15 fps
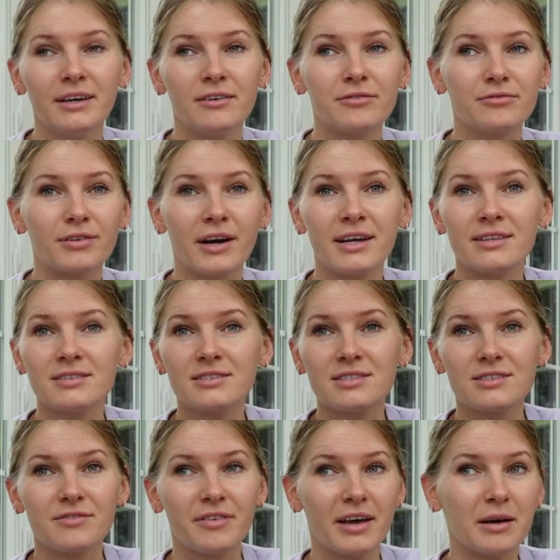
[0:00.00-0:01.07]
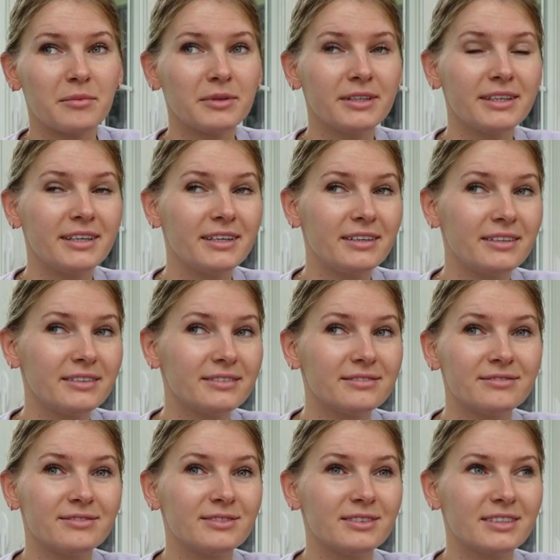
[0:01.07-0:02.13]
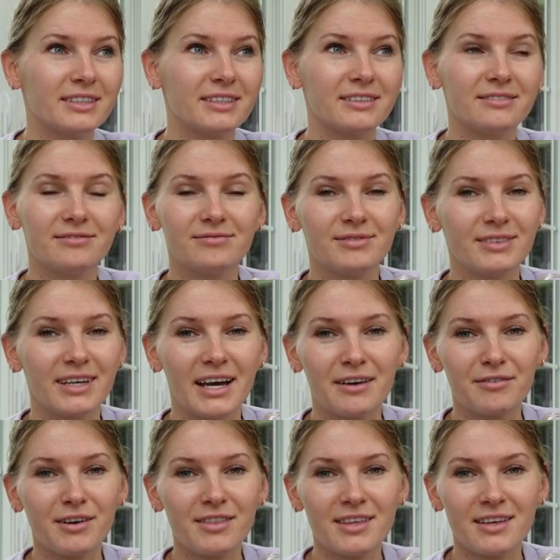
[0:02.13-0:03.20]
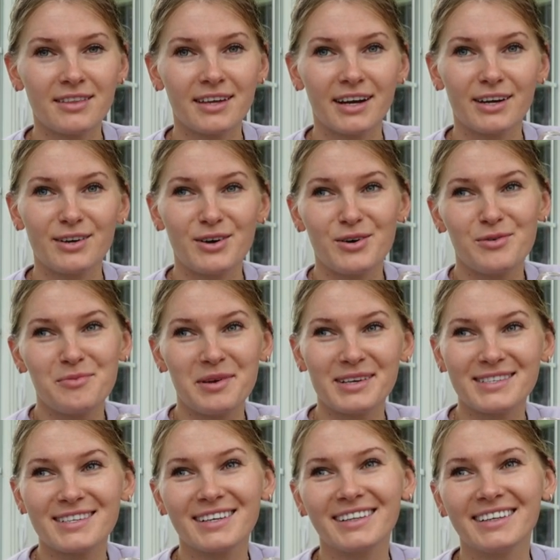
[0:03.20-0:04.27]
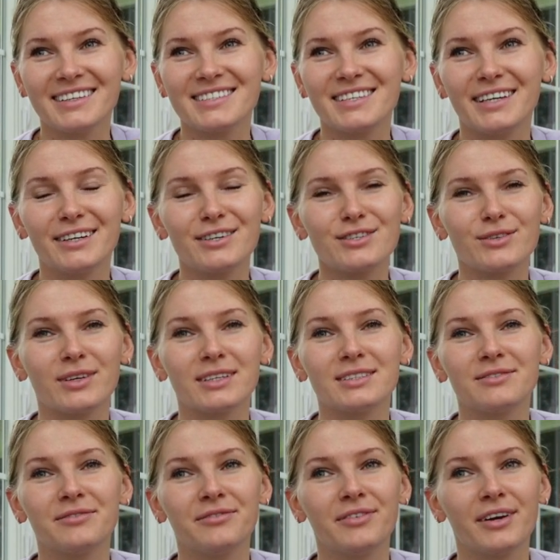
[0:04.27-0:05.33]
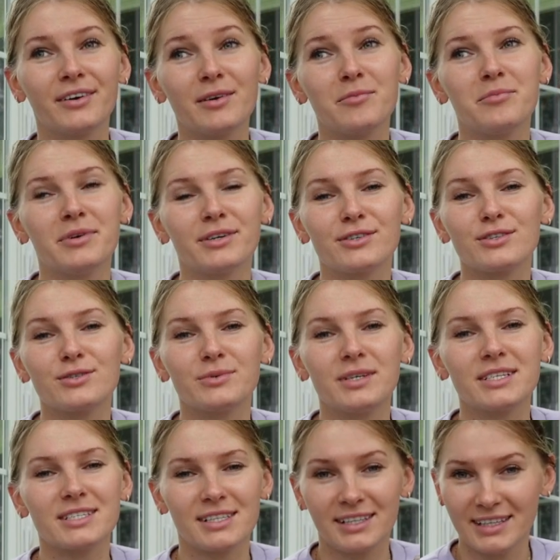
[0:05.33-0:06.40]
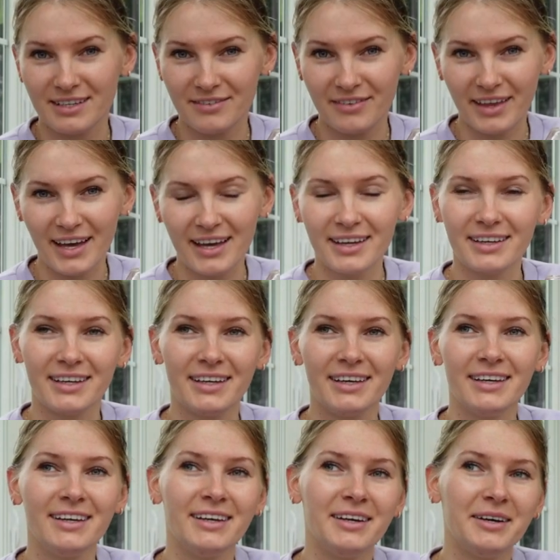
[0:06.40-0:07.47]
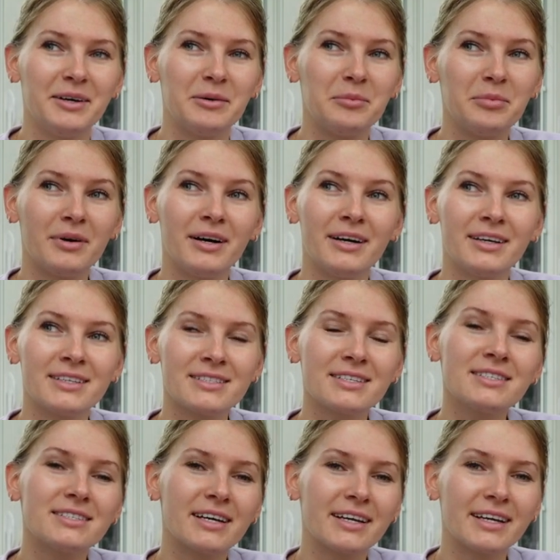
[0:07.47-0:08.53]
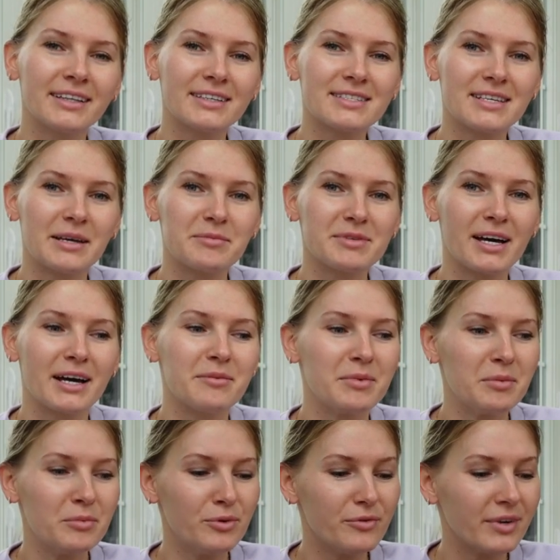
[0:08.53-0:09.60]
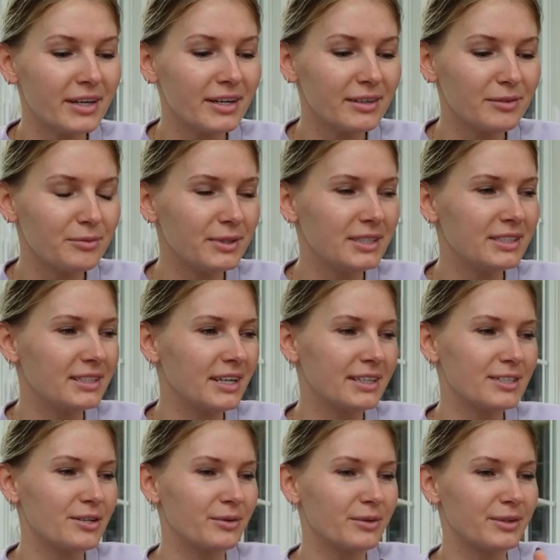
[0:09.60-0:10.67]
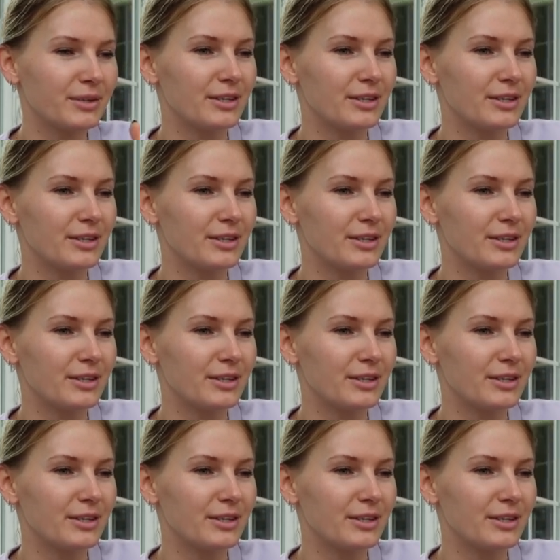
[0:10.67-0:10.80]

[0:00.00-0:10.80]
friends, family, like everything that I know basically is here, so that's very bittersweet to leave that, but it's exciting at the same time. Moving, I don't